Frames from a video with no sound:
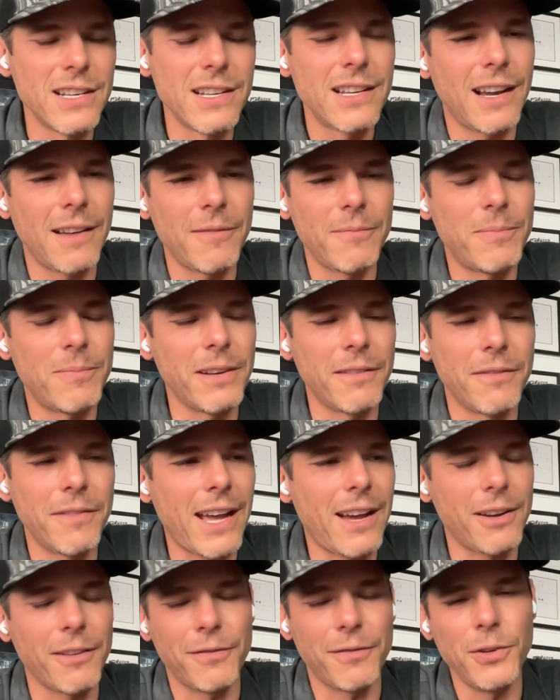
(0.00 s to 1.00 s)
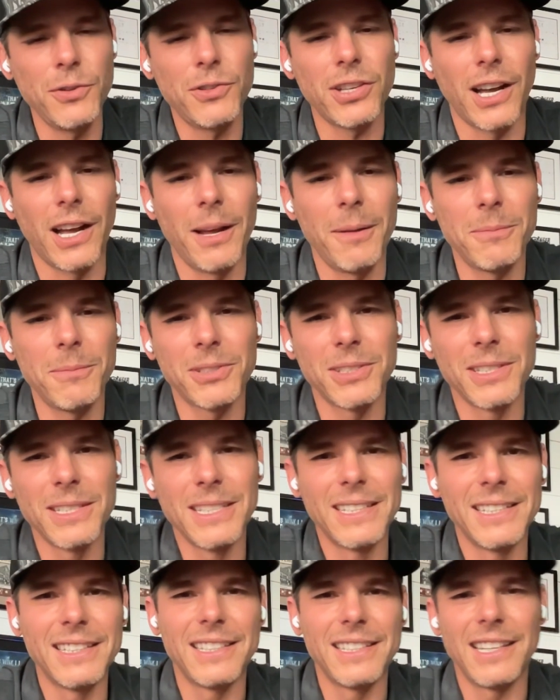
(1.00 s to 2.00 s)
I've been out a few times.
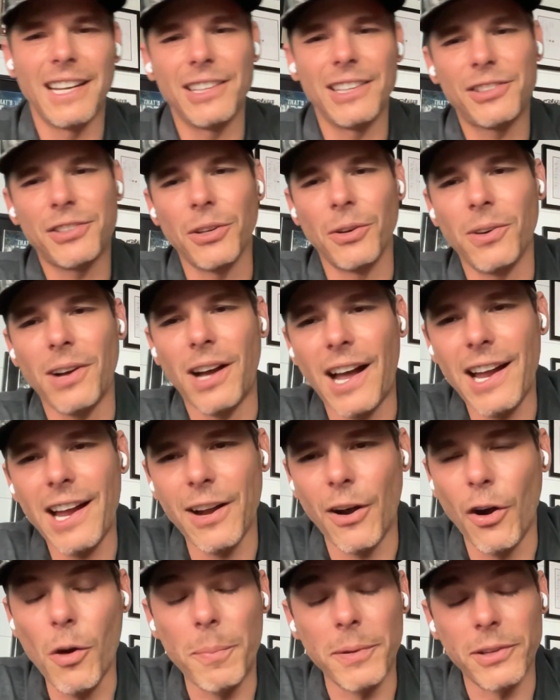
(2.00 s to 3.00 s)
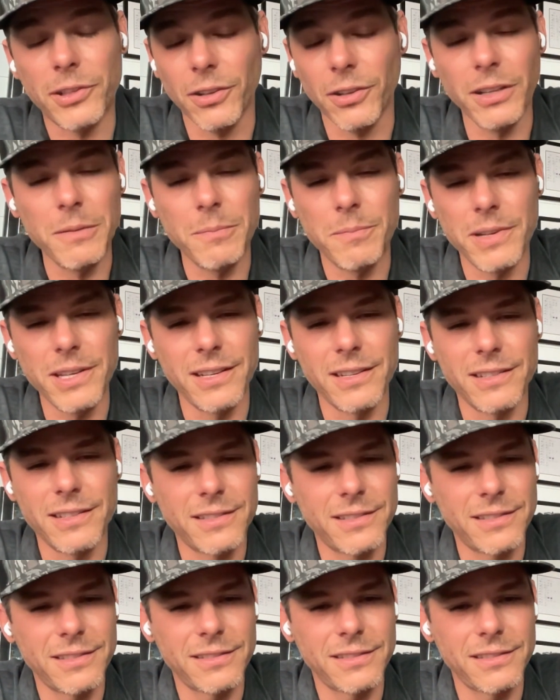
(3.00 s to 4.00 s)
And so I hope it's only been
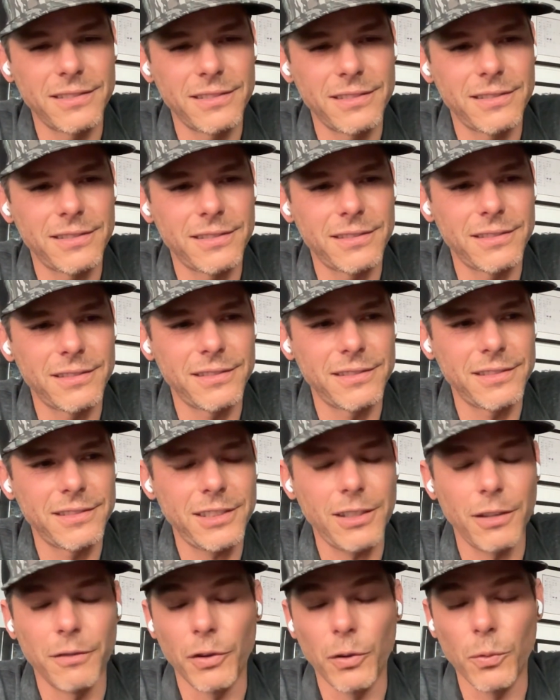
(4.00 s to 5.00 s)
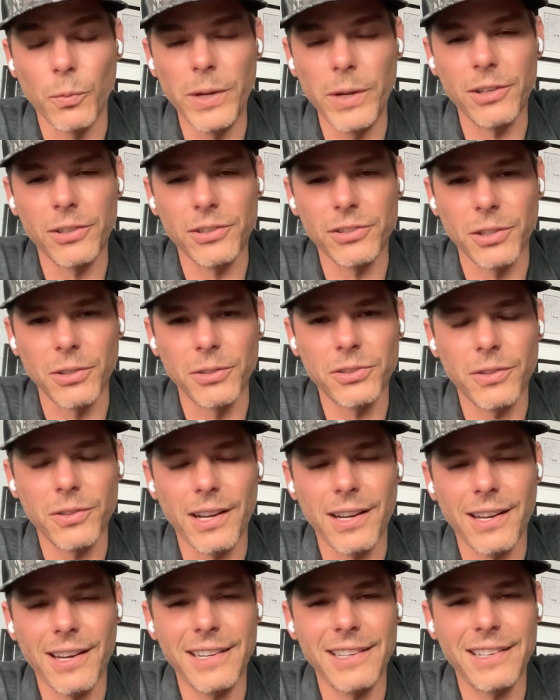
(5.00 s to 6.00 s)
just over a week or so.
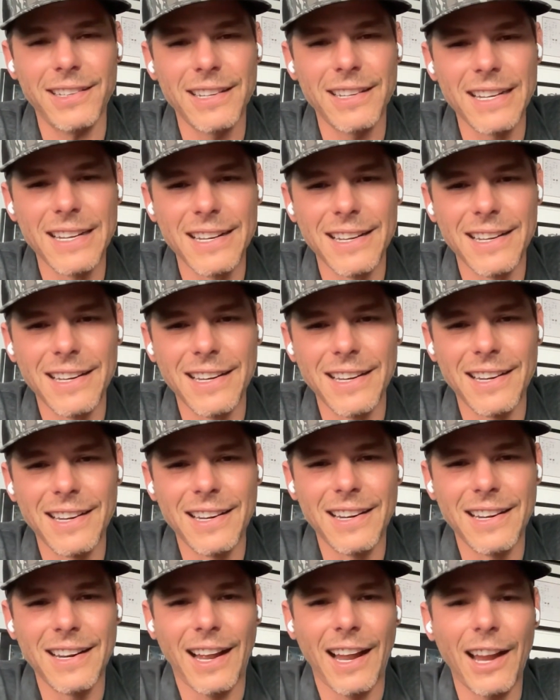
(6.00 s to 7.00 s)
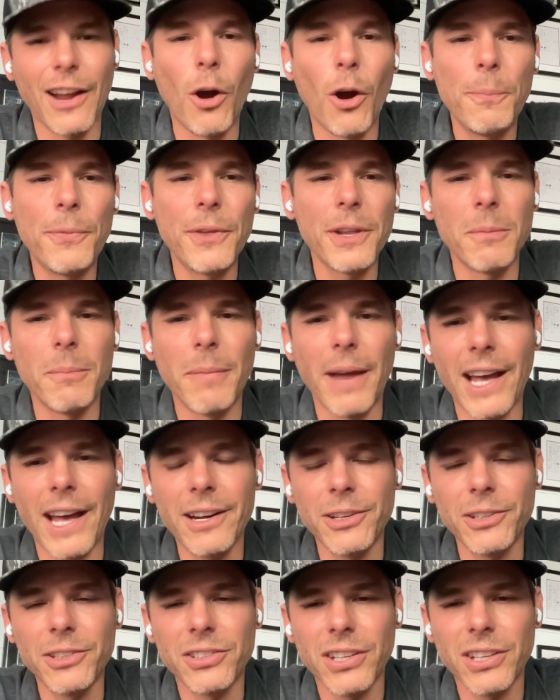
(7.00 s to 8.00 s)
So I hope that it
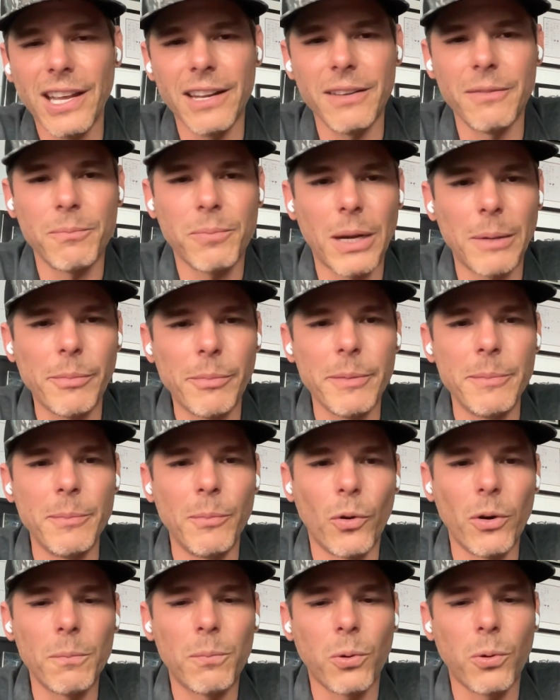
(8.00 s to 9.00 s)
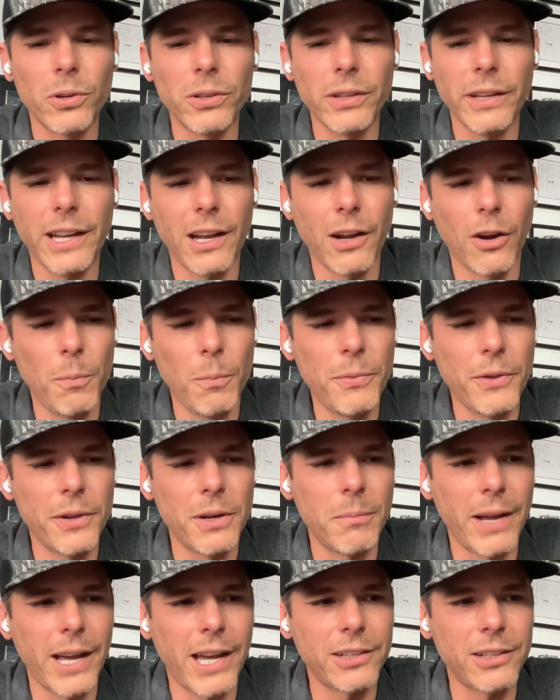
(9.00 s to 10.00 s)
matters. And probably more importantly, I hope
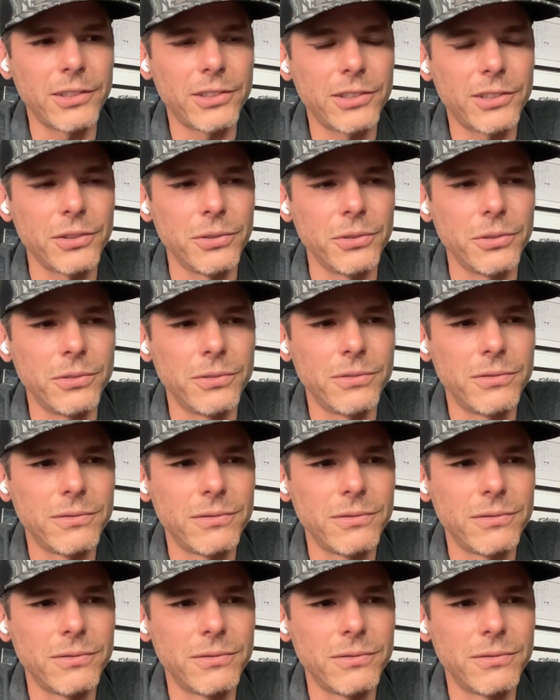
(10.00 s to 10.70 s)
that it matters to